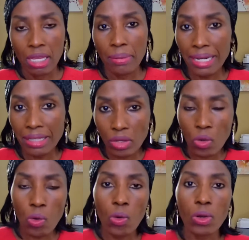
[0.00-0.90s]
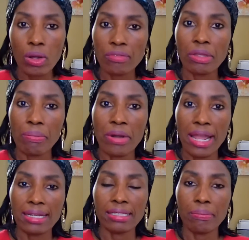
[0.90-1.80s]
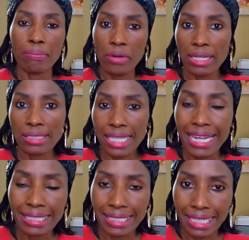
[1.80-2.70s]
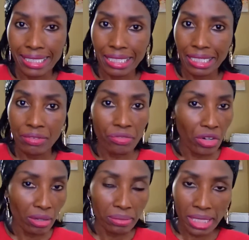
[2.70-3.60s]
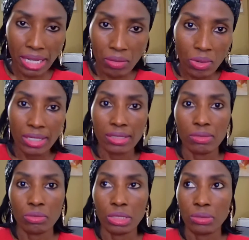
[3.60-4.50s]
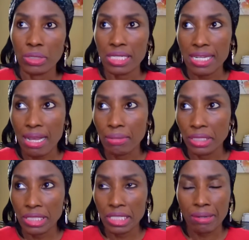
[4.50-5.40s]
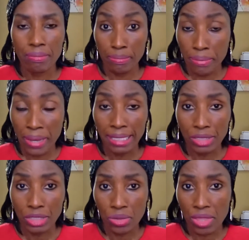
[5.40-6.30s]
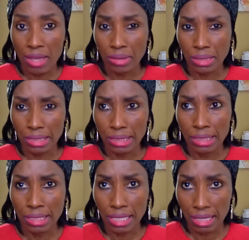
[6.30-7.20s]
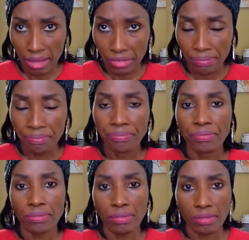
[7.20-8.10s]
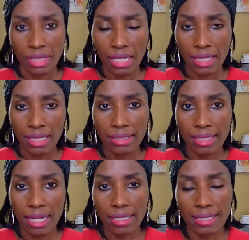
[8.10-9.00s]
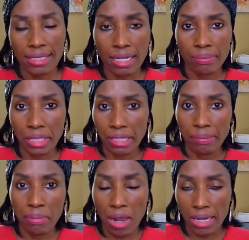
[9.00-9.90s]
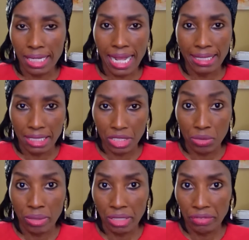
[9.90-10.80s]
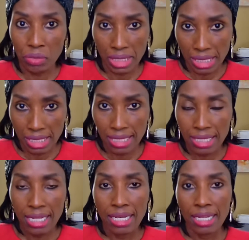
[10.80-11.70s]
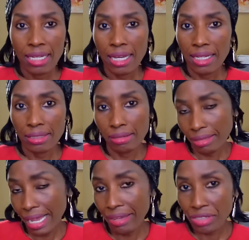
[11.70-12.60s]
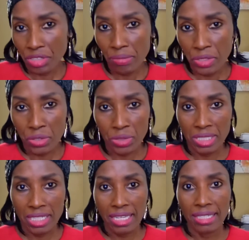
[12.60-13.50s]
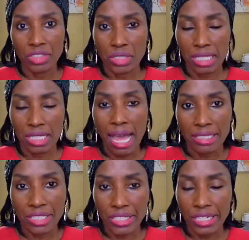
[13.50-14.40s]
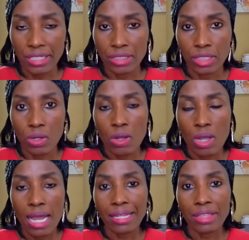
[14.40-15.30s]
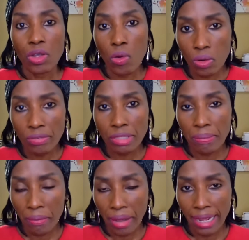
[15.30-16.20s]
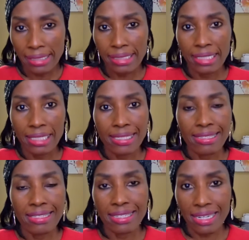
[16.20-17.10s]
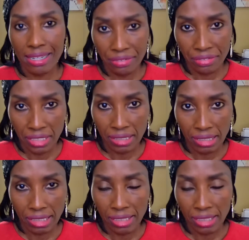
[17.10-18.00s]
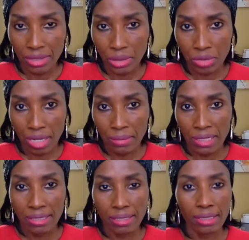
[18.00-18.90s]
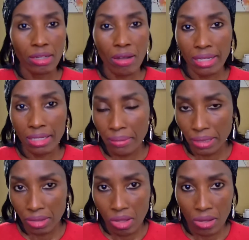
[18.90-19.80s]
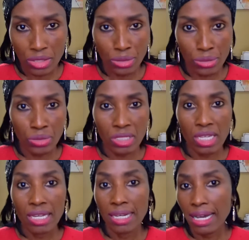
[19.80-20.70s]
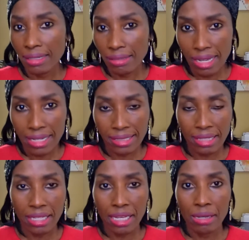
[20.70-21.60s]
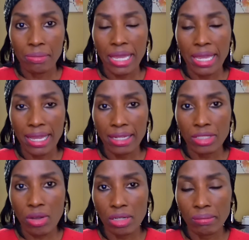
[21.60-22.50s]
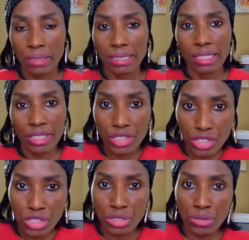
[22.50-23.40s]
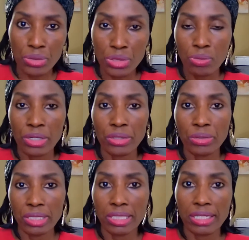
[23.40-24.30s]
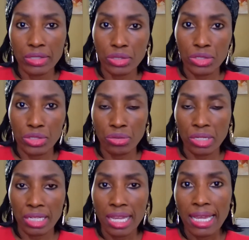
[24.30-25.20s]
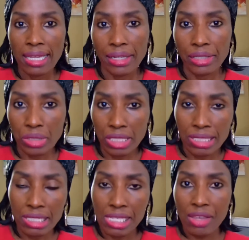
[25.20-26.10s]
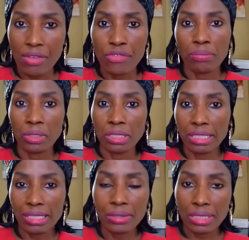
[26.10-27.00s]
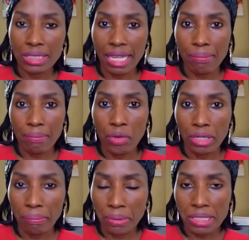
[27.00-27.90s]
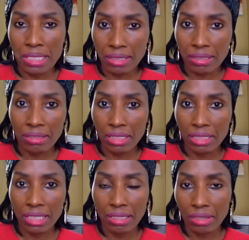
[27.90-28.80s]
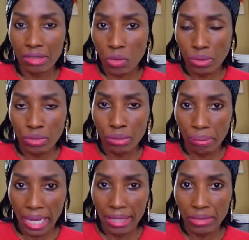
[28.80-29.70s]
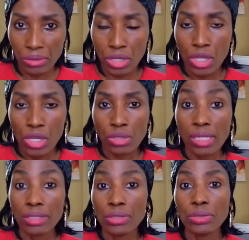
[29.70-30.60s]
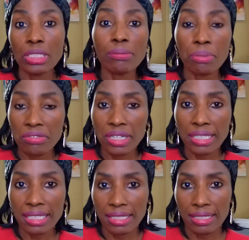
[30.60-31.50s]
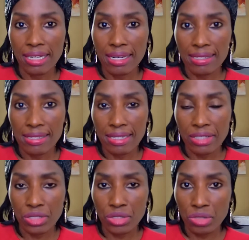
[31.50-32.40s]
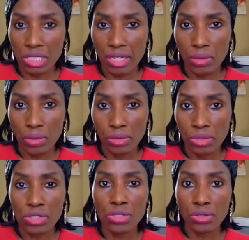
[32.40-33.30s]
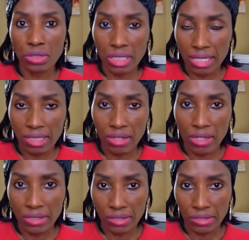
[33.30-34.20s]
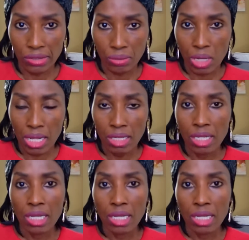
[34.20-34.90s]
But at the core of the brand and the brand's identity from day one, we were established back in 2011 and set the podcast in 2014 and live stream, as you're saying, just last year. So at the core of the brand is definitely legal drama, talking about the lawsuits, analyzing them, and talking about the issues when you're in the industry that you can see from a legal standpoint, and particularly the courtroom battles, so that you can prevent it as an industry stakeholder and certainly as an artist as well.